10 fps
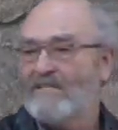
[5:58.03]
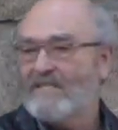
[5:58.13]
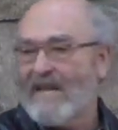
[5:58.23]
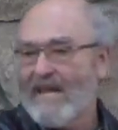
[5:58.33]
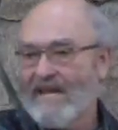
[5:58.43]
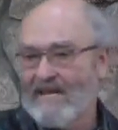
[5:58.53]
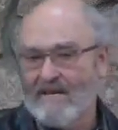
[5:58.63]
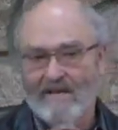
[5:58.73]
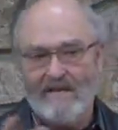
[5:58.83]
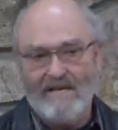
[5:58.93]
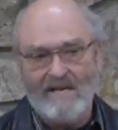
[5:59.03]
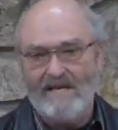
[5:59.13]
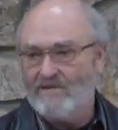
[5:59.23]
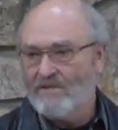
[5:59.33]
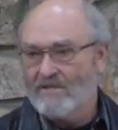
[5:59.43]
saying he
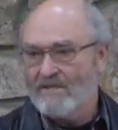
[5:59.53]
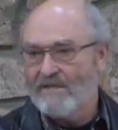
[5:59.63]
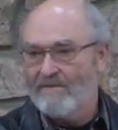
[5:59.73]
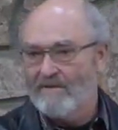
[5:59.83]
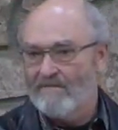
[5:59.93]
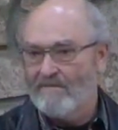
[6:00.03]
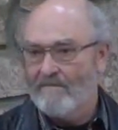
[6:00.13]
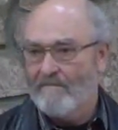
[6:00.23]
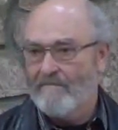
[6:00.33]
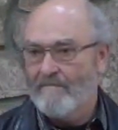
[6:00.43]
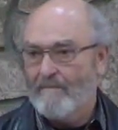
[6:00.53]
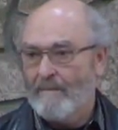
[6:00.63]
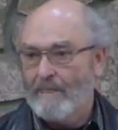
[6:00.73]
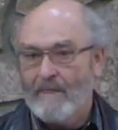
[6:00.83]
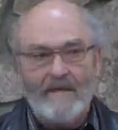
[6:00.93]
has just given.
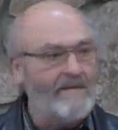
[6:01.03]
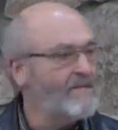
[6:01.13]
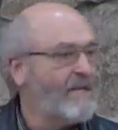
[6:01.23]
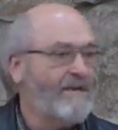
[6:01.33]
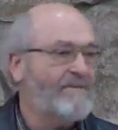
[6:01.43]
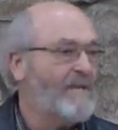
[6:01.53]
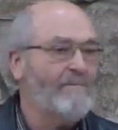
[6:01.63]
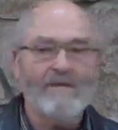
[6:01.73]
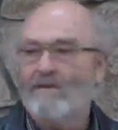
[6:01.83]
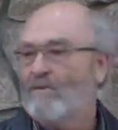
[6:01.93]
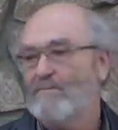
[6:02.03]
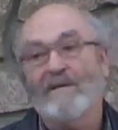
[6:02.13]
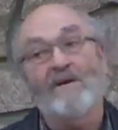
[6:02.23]
He just gave something that was